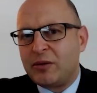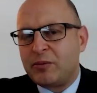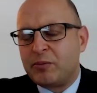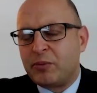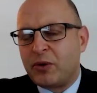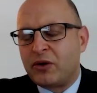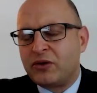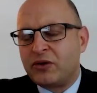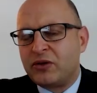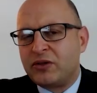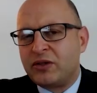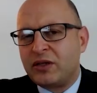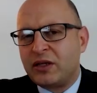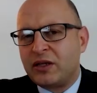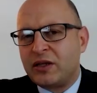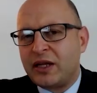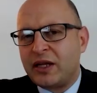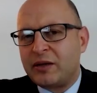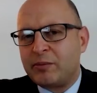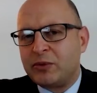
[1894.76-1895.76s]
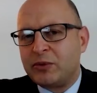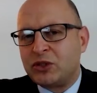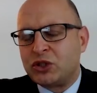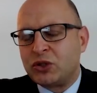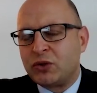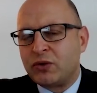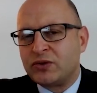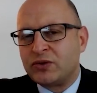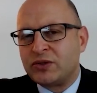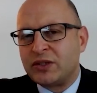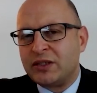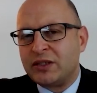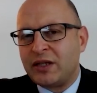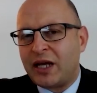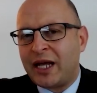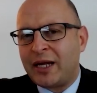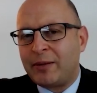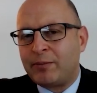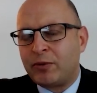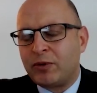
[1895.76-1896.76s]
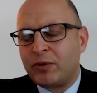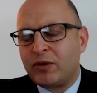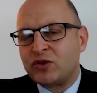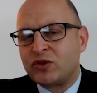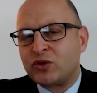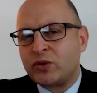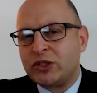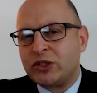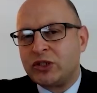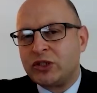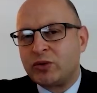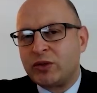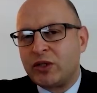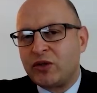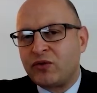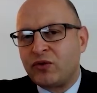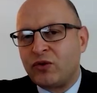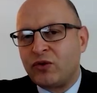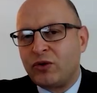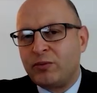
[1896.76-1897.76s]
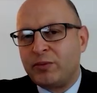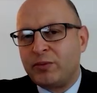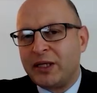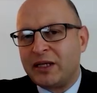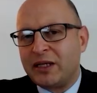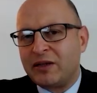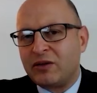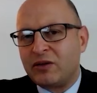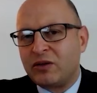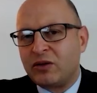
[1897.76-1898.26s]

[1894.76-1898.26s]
bond that matures in April of 2024 being